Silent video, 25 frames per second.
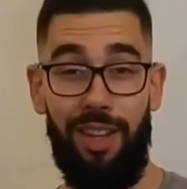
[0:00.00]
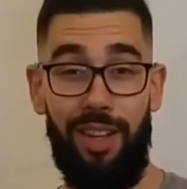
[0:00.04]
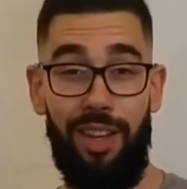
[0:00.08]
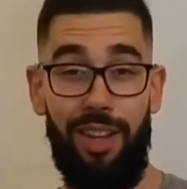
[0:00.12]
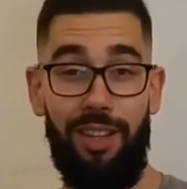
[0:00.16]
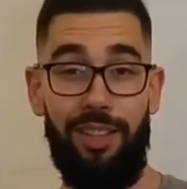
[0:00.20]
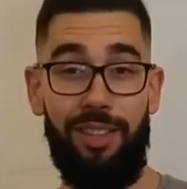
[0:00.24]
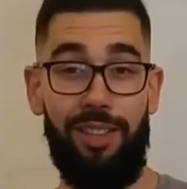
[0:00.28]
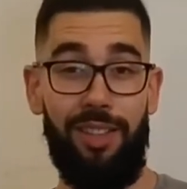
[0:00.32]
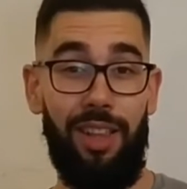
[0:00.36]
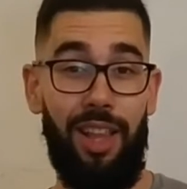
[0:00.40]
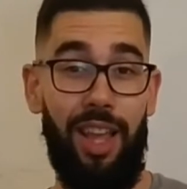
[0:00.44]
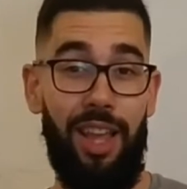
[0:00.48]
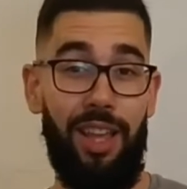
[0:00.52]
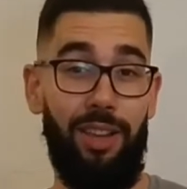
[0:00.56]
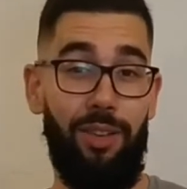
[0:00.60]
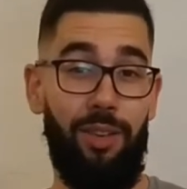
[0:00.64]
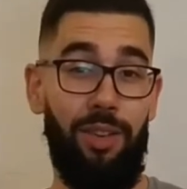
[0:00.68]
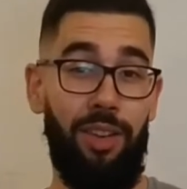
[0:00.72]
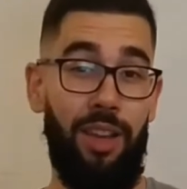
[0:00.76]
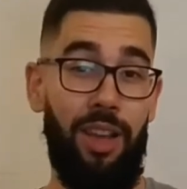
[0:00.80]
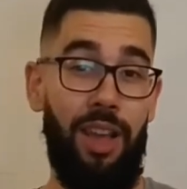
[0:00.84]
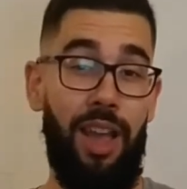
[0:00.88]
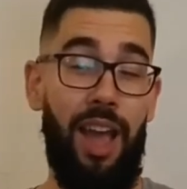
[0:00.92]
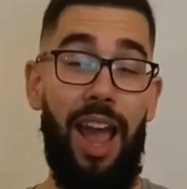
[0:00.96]
It's like,
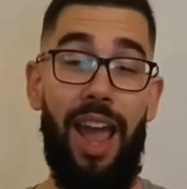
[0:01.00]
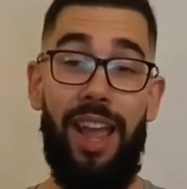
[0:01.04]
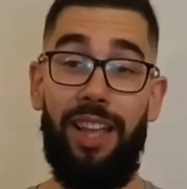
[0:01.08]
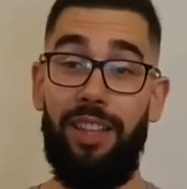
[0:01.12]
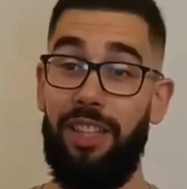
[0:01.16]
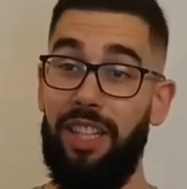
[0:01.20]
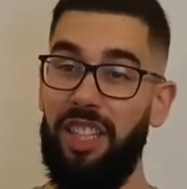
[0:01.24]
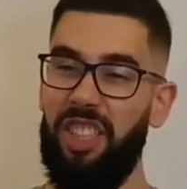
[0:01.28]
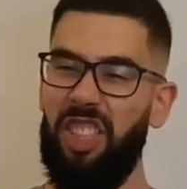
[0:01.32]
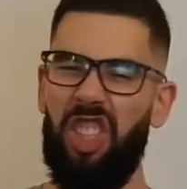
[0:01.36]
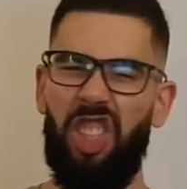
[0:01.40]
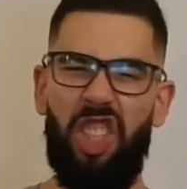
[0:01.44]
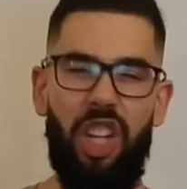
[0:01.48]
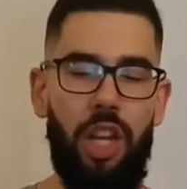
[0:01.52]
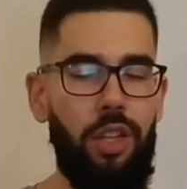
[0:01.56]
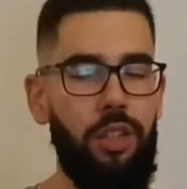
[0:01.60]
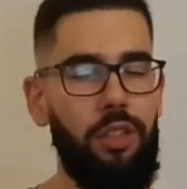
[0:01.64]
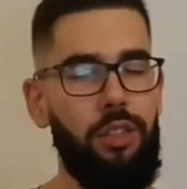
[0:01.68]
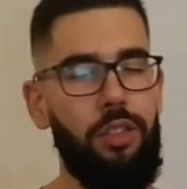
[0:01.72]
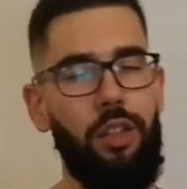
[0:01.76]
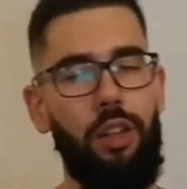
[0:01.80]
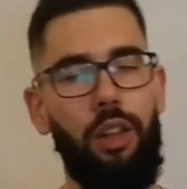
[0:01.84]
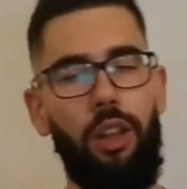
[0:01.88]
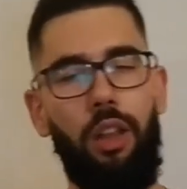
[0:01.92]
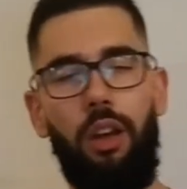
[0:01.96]
I did
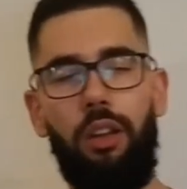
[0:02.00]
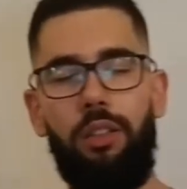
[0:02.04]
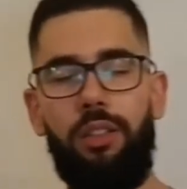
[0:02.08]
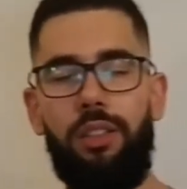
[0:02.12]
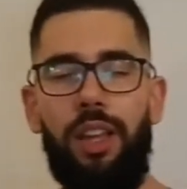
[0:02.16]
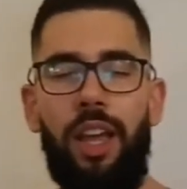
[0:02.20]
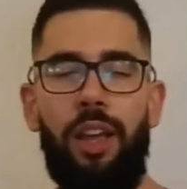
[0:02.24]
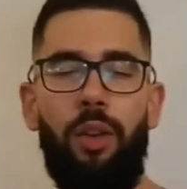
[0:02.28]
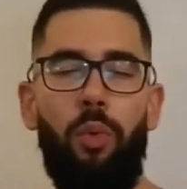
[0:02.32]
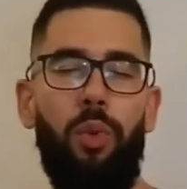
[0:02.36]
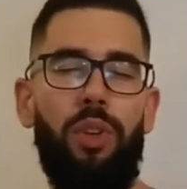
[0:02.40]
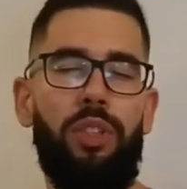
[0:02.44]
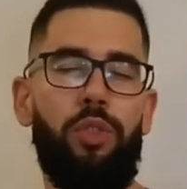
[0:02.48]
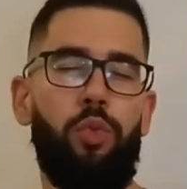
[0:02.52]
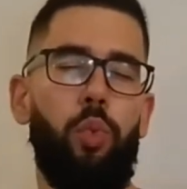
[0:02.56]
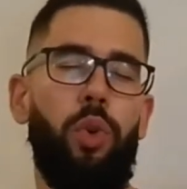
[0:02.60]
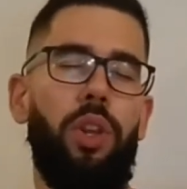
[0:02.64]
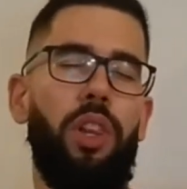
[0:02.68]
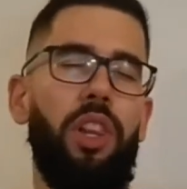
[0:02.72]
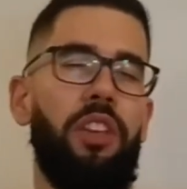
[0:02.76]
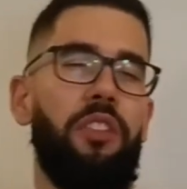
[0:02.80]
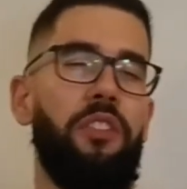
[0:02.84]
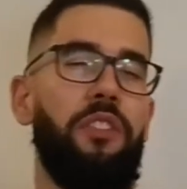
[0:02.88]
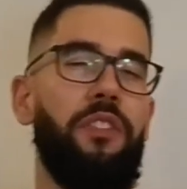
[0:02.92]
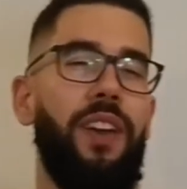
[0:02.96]
change a lot, I was
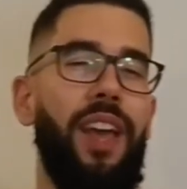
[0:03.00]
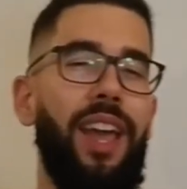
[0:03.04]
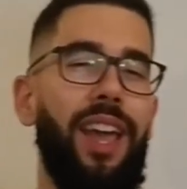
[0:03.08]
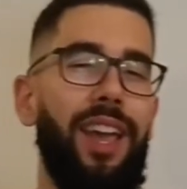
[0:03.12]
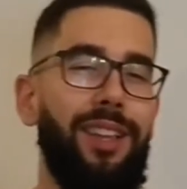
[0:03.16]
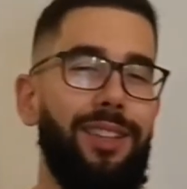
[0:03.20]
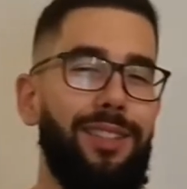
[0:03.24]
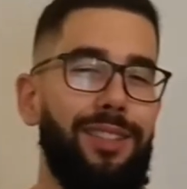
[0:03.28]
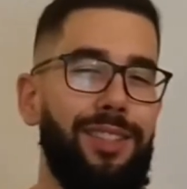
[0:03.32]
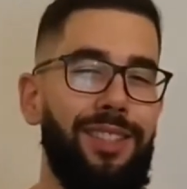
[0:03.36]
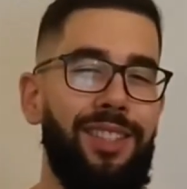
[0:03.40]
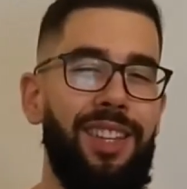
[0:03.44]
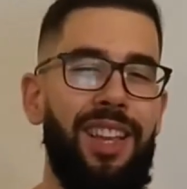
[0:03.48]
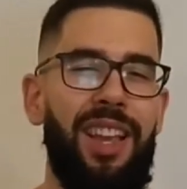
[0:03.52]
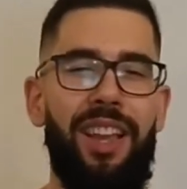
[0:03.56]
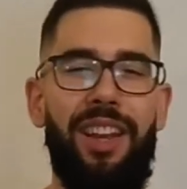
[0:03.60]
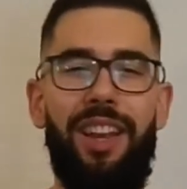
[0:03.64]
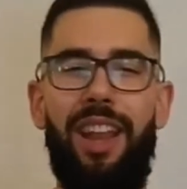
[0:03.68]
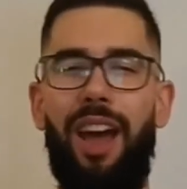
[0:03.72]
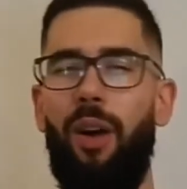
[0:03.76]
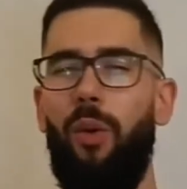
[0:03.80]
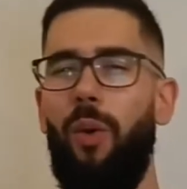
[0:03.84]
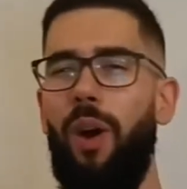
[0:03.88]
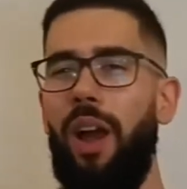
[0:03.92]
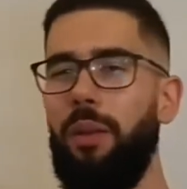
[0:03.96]
really fat,
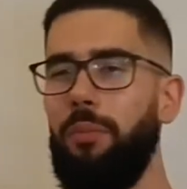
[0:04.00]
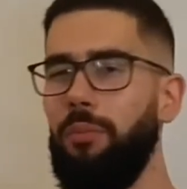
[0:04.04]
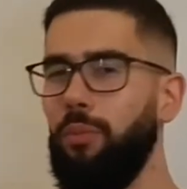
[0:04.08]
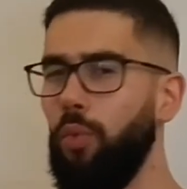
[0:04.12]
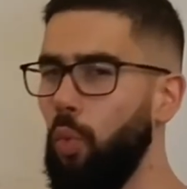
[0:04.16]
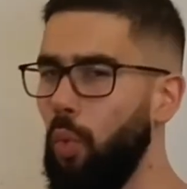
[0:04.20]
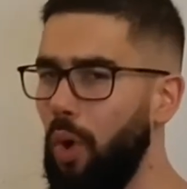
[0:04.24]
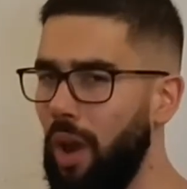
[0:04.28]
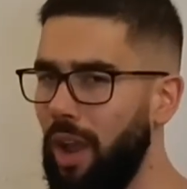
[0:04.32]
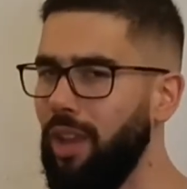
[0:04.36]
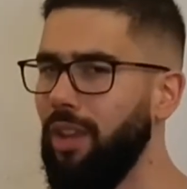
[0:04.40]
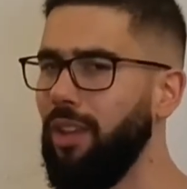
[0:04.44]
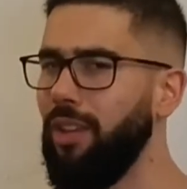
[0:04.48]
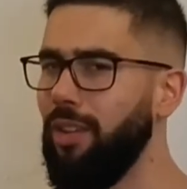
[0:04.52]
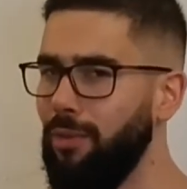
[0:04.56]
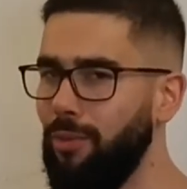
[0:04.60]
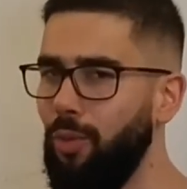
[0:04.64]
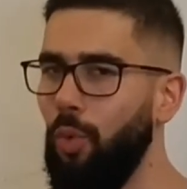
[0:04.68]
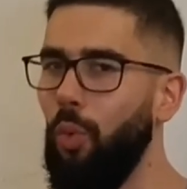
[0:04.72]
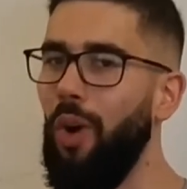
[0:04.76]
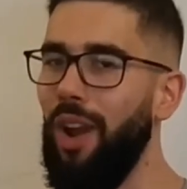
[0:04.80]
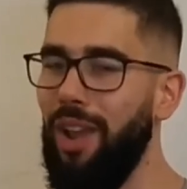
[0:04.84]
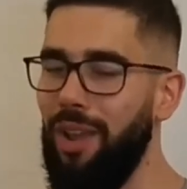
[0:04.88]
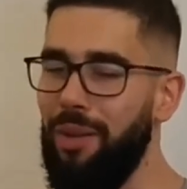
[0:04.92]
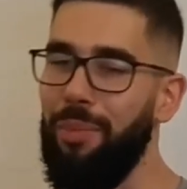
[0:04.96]
now I'm way,
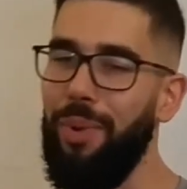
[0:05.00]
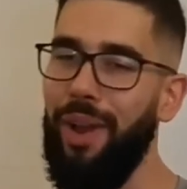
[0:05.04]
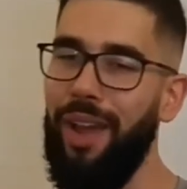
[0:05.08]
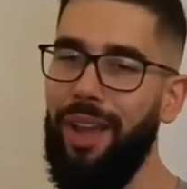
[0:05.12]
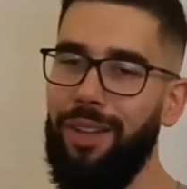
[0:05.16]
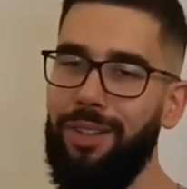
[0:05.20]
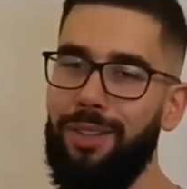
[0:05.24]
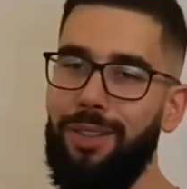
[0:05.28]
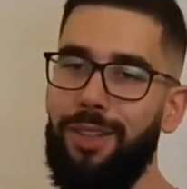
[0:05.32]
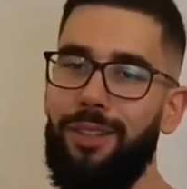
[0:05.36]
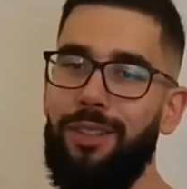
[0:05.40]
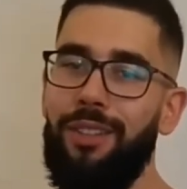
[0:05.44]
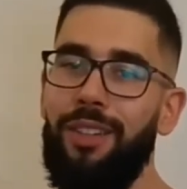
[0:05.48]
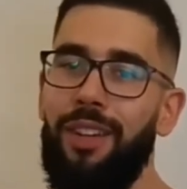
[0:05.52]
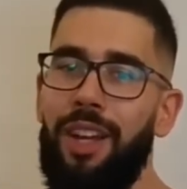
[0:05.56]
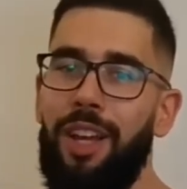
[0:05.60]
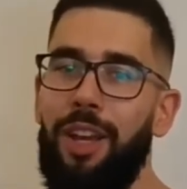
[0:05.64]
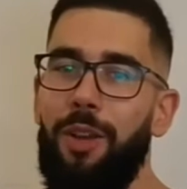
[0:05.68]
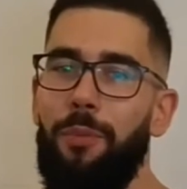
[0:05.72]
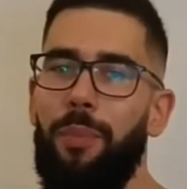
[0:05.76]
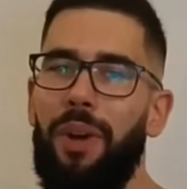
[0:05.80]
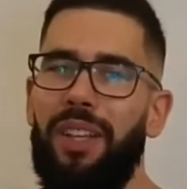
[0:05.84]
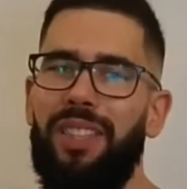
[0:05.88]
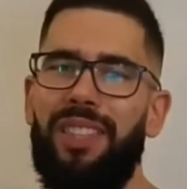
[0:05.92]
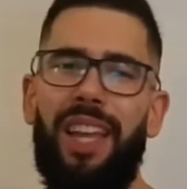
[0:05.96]
way better.
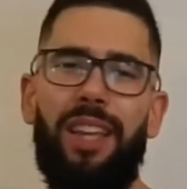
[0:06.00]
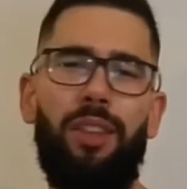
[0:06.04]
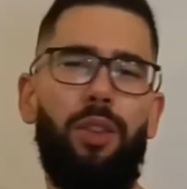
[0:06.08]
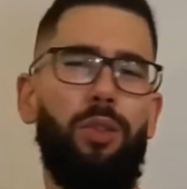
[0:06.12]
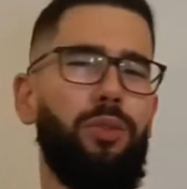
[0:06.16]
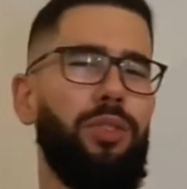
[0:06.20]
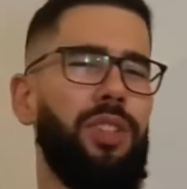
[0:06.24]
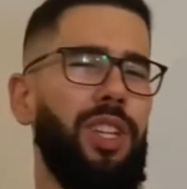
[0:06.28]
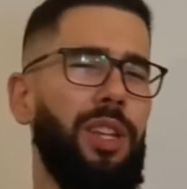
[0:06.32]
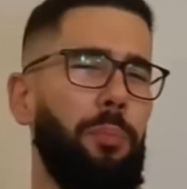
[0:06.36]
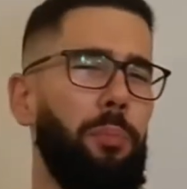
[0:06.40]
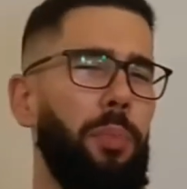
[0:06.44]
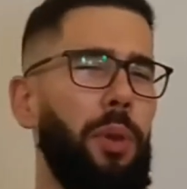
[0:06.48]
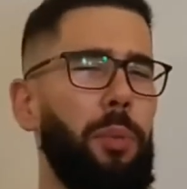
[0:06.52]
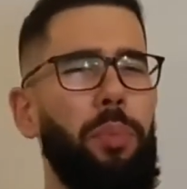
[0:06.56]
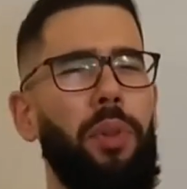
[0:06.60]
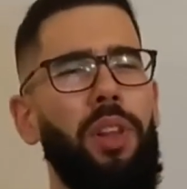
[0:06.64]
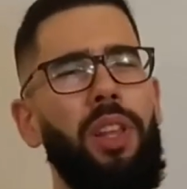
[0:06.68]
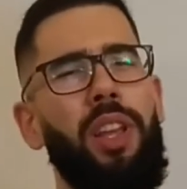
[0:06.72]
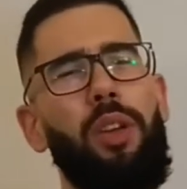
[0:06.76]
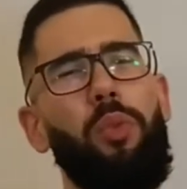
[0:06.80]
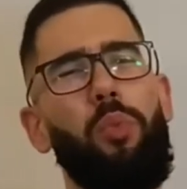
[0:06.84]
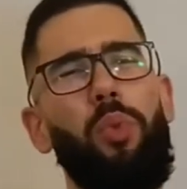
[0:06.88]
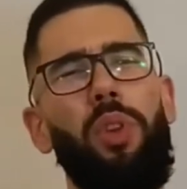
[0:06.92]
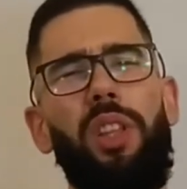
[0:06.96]
But I don't think people
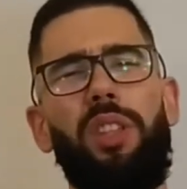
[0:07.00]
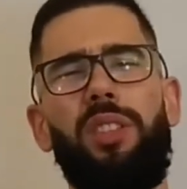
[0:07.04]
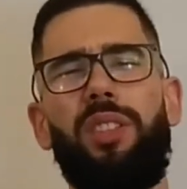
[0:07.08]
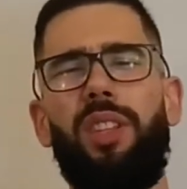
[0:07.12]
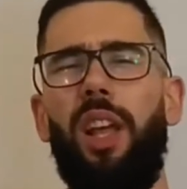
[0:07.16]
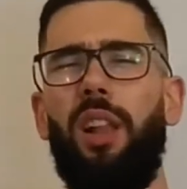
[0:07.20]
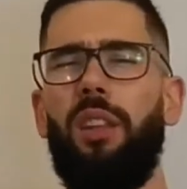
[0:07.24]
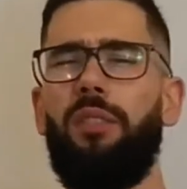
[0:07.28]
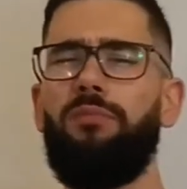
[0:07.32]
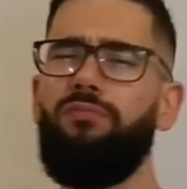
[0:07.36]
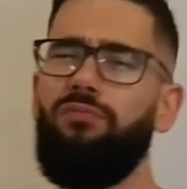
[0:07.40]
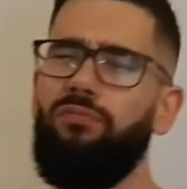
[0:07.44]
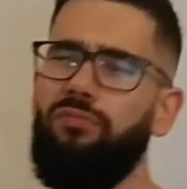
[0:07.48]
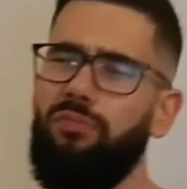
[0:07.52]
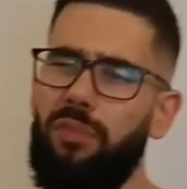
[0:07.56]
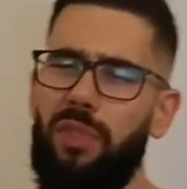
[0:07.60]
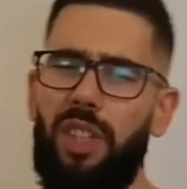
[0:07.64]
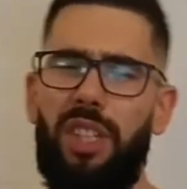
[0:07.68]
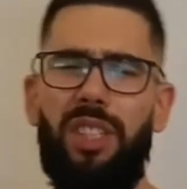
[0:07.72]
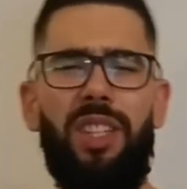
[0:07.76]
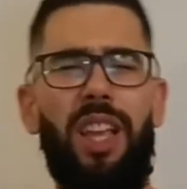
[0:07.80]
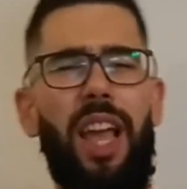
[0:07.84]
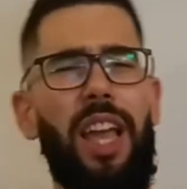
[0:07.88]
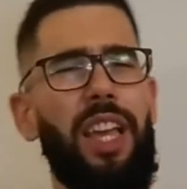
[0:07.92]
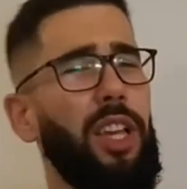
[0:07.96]
can really tell,
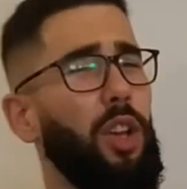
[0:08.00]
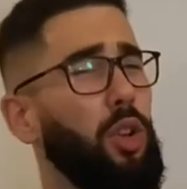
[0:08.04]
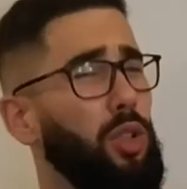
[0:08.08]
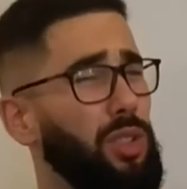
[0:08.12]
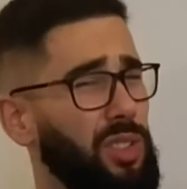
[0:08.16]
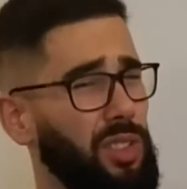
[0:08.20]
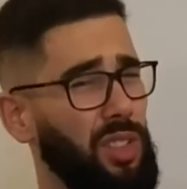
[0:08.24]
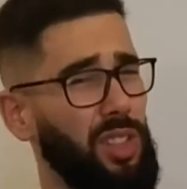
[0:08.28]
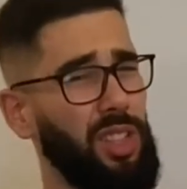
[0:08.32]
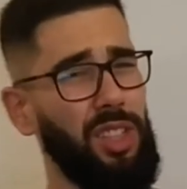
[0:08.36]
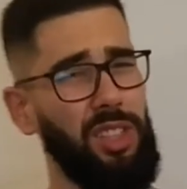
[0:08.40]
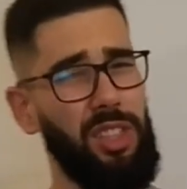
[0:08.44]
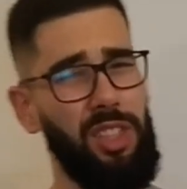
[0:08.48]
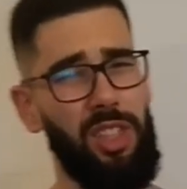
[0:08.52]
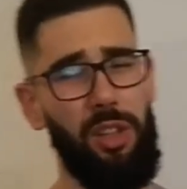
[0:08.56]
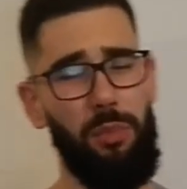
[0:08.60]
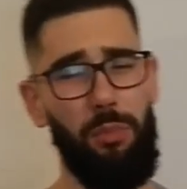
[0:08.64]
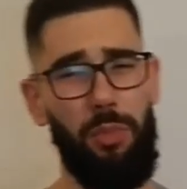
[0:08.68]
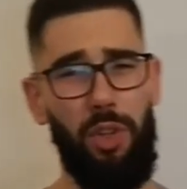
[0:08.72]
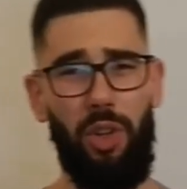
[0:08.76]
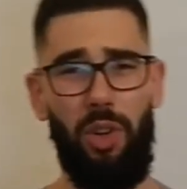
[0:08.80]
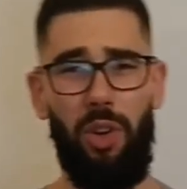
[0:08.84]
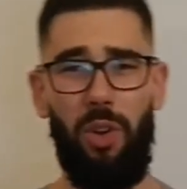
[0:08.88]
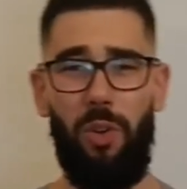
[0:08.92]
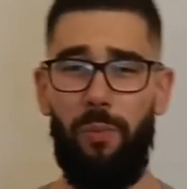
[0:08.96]
this guy goes to the gym,
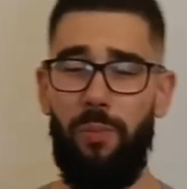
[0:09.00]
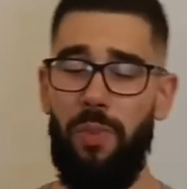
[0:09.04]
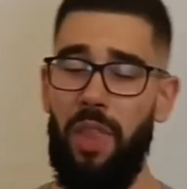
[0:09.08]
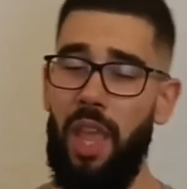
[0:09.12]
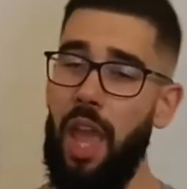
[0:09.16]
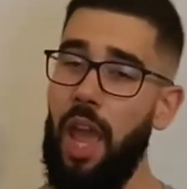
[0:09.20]
you know?